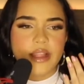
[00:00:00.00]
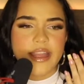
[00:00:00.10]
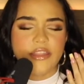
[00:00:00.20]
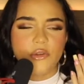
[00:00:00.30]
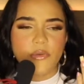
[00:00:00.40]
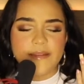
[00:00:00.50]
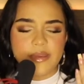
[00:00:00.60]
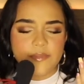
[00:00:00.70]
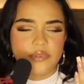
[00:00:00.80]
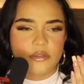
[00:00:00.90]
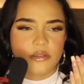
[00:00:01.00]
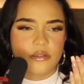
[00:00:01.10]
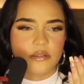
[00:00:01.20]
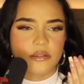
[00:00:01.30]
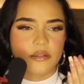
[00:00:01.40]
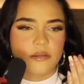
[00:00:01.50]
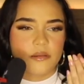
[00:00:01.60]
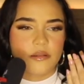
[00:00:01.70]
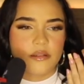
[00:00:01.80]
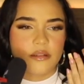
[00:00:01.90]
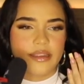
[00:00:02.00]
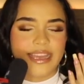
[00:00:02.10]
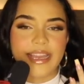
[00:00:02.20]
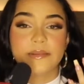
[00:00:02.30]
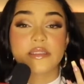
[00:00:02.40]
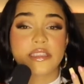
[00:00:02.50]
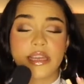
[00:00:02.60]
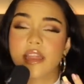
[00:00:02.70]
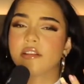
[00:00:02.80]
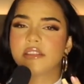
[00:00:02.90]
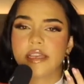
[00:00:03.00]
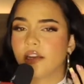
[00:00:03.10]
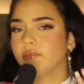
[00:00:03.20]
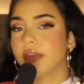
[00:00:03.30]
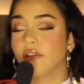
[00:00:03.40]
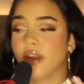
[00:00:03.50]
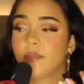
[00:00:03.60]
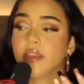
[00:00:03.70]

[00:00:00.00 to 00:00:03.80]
and the way people came together to help my grandma,